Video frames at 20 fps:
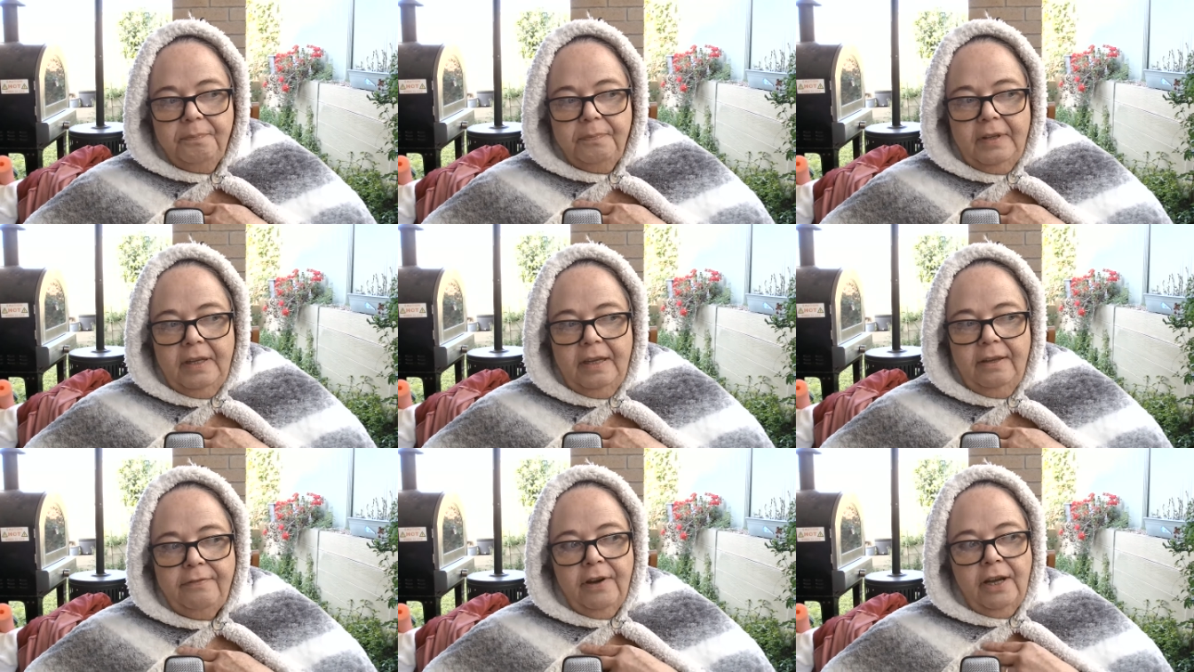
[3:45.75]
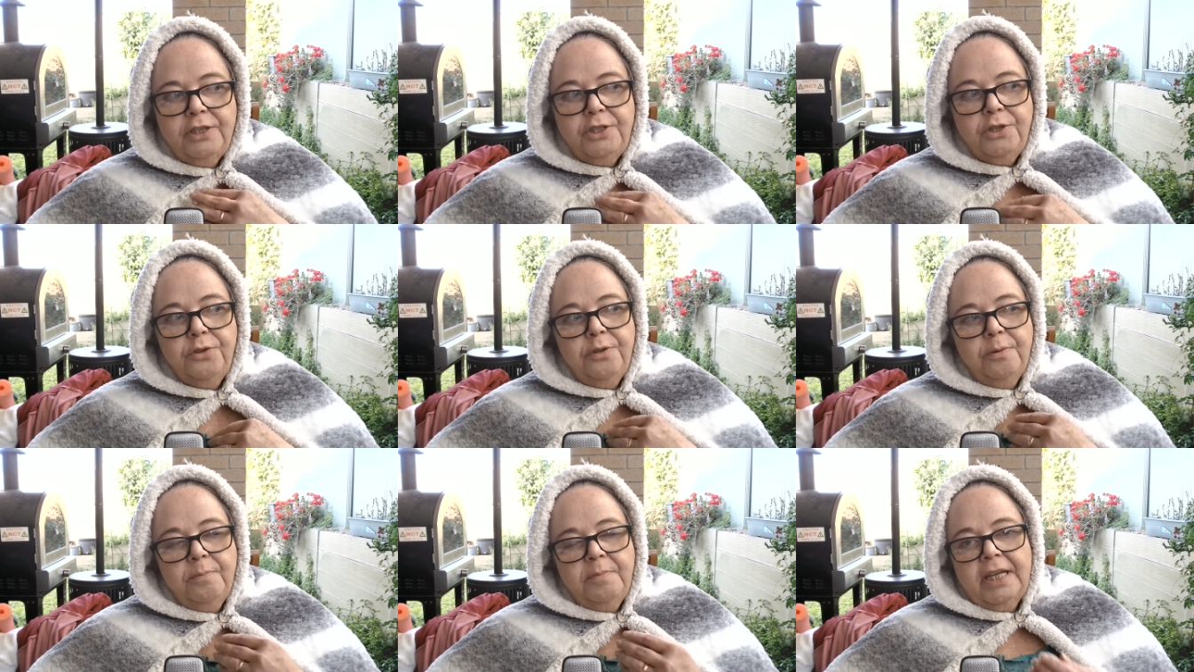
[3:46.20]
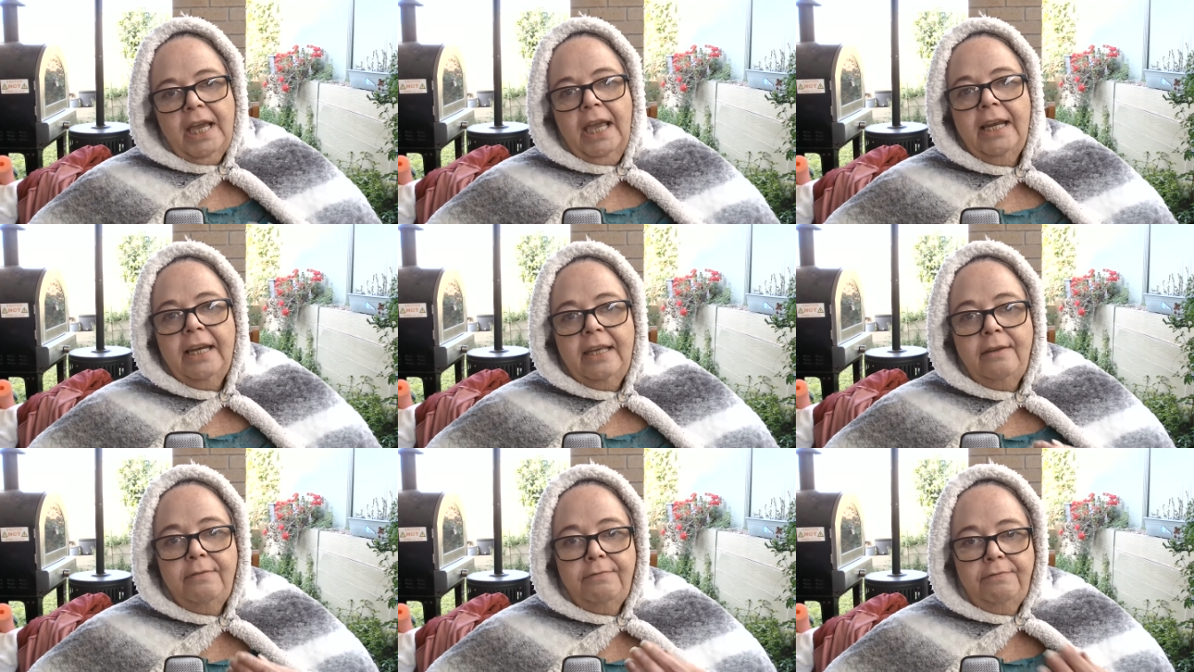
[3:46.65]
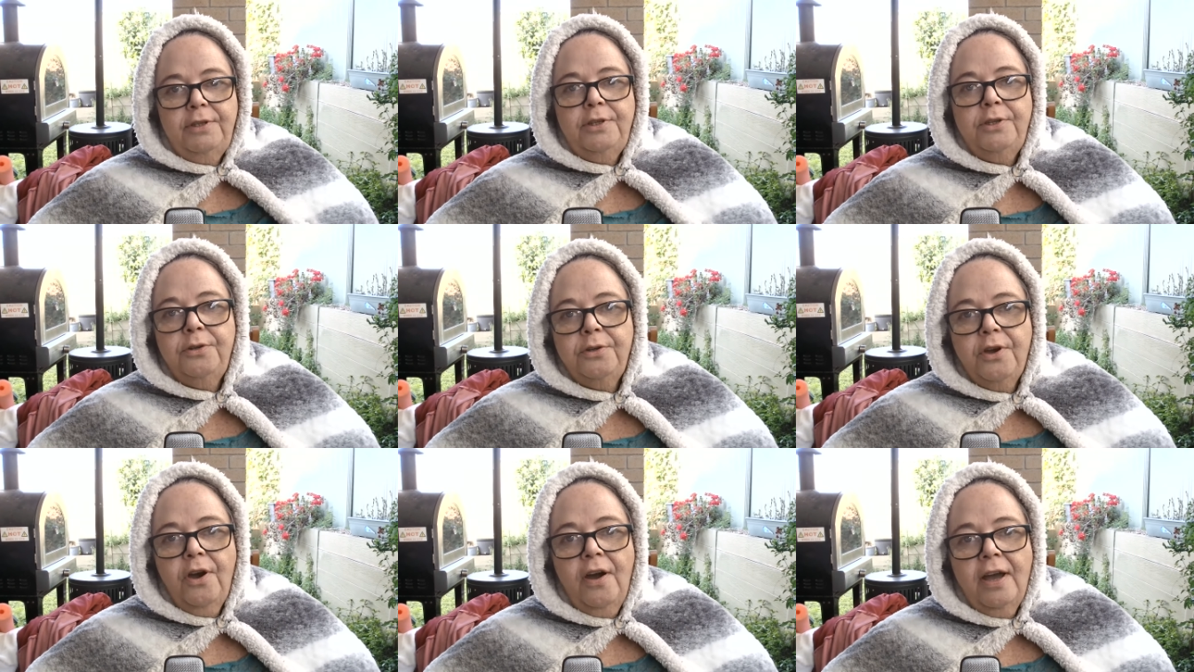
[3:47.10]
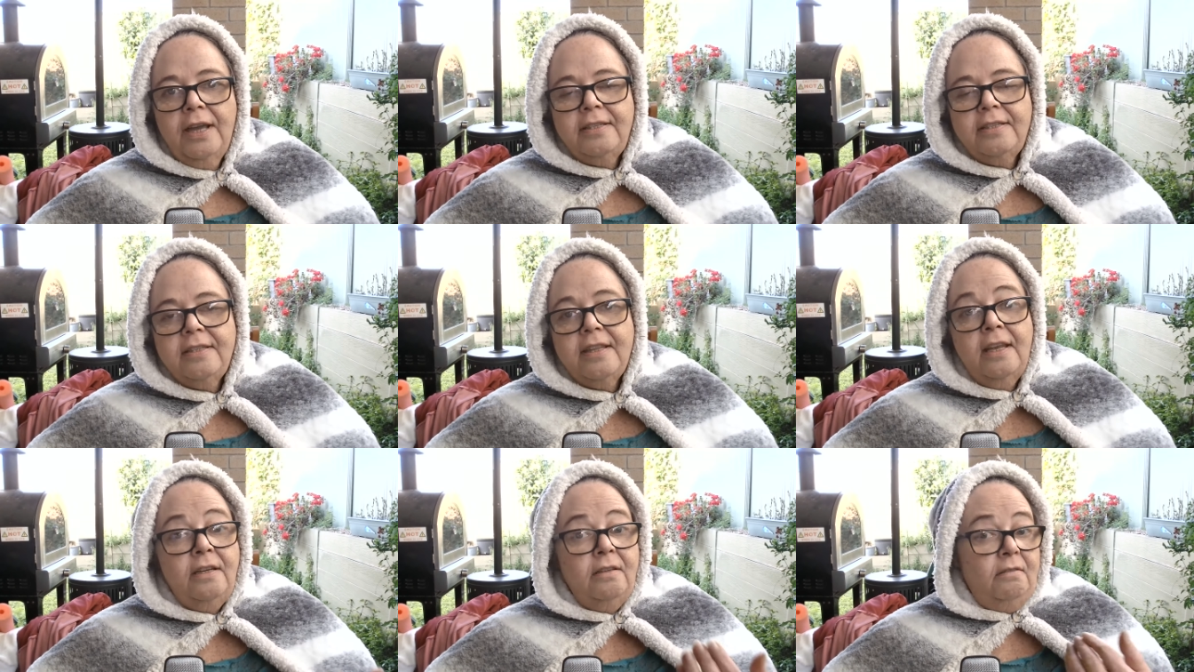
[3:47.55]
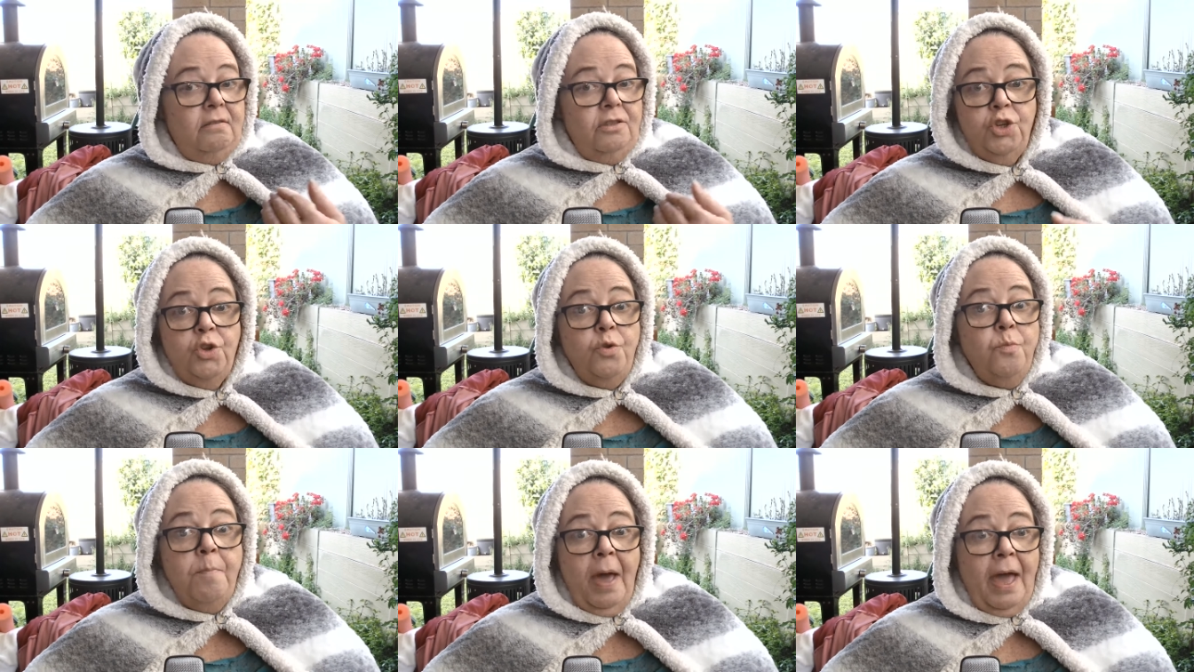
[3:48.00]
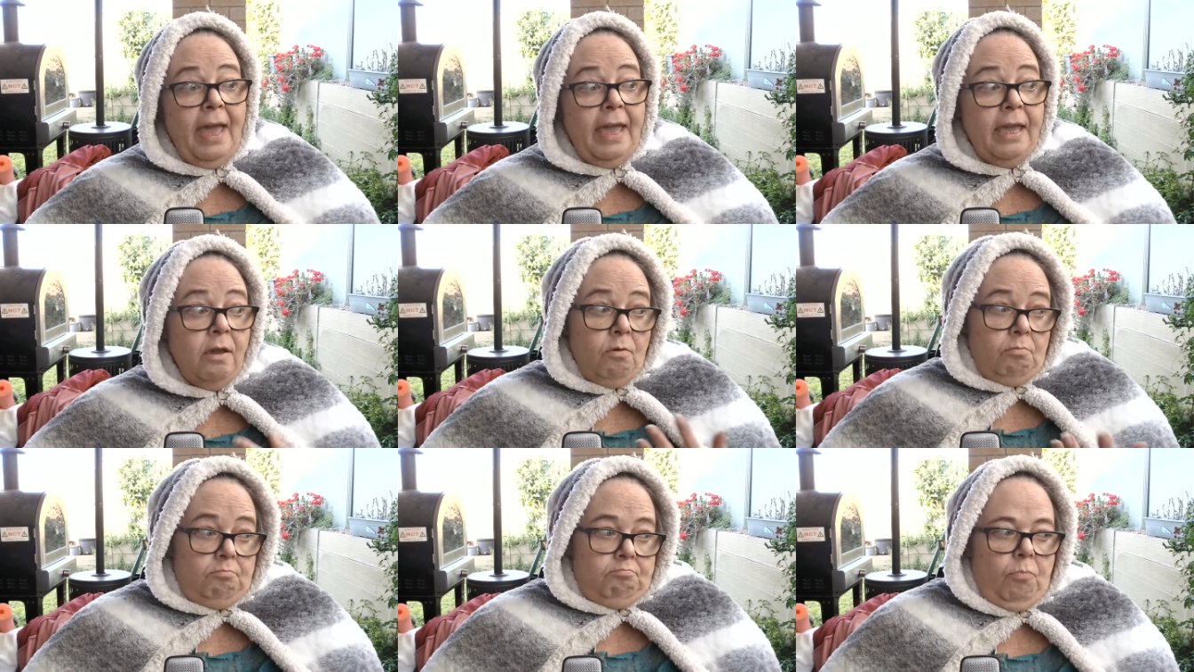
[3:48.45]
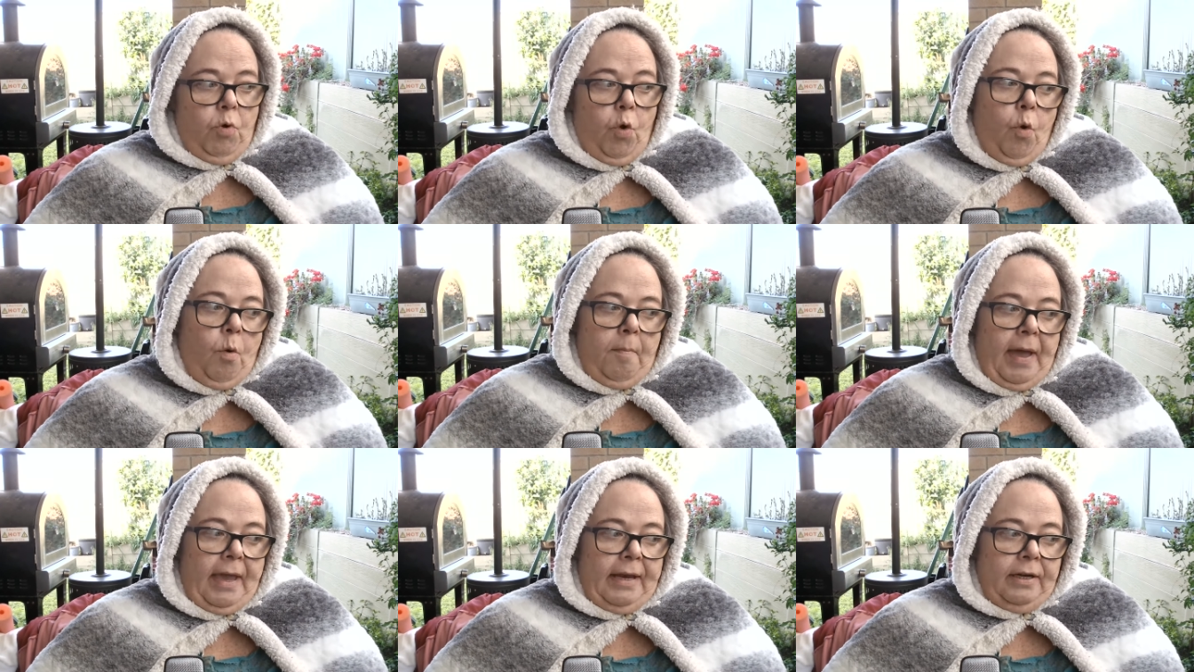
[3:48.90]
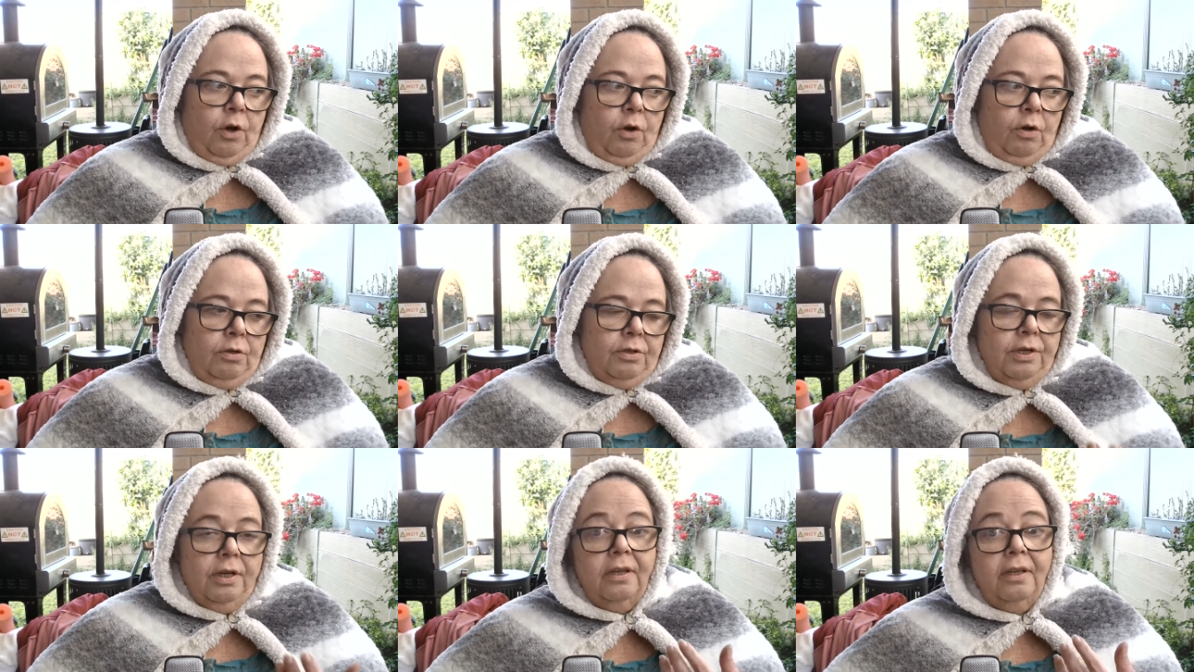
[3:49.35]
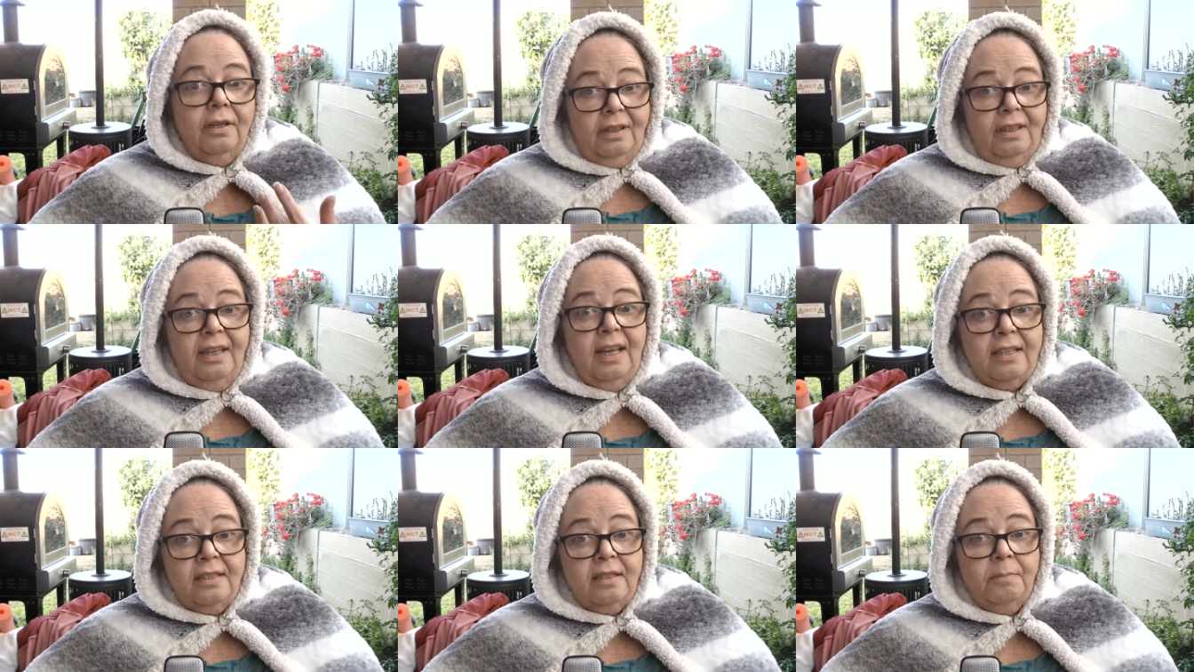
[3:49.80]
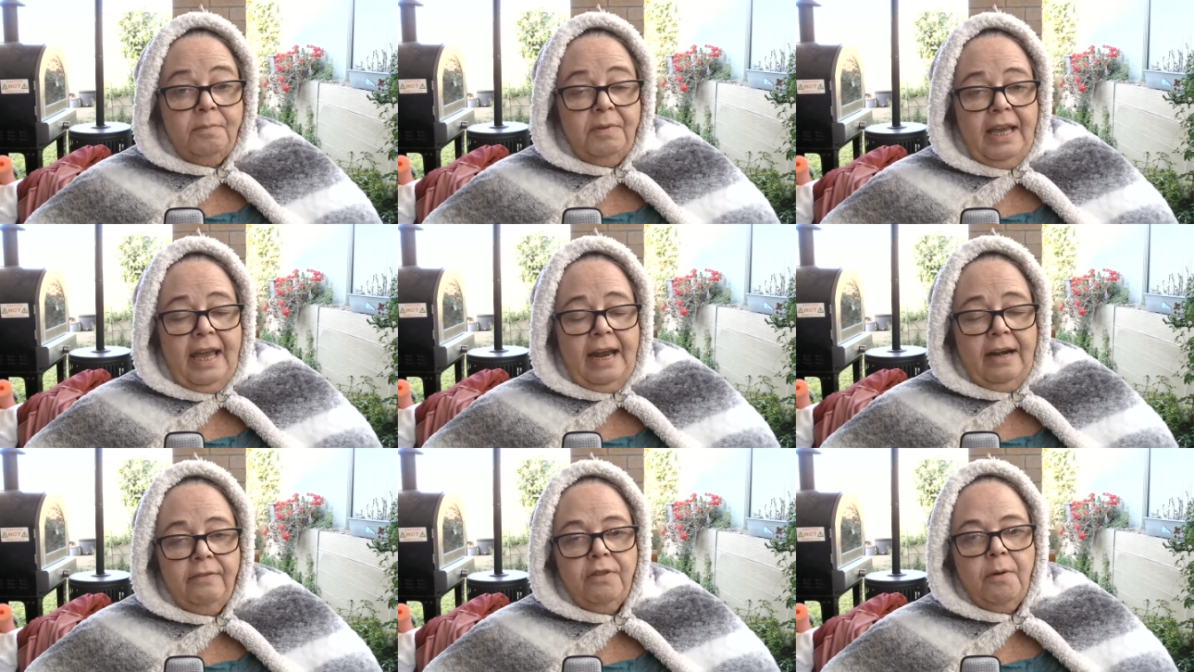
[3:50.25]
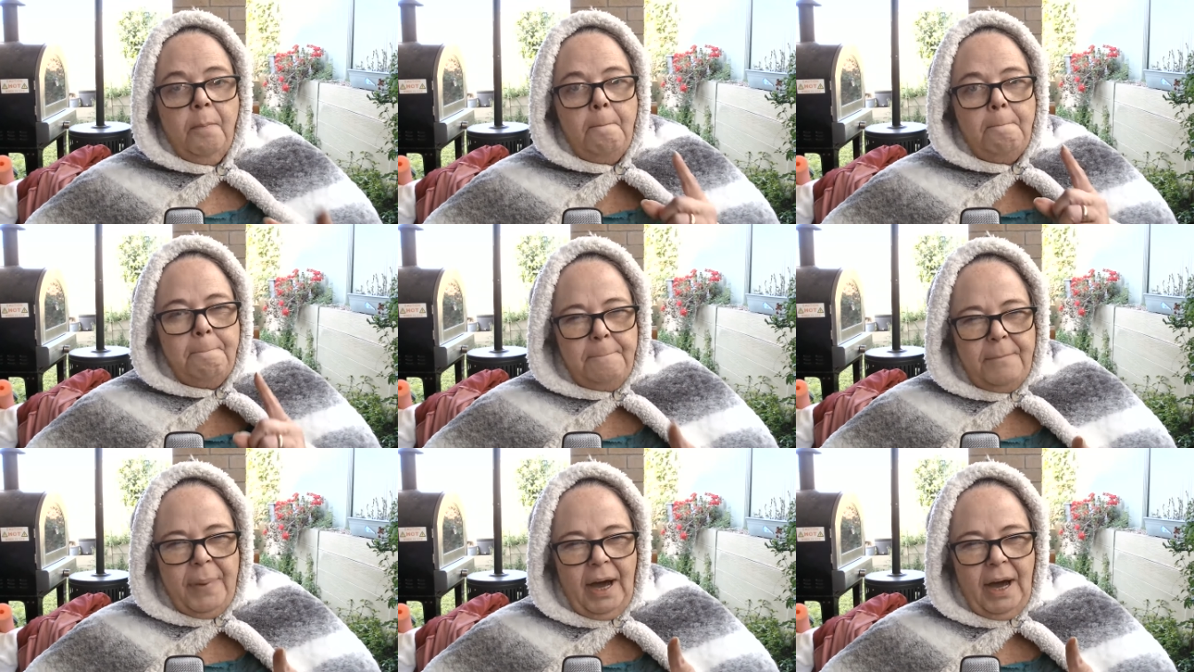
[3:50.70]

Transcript: if I do them daily for you guys, then you may or may not get something out of them.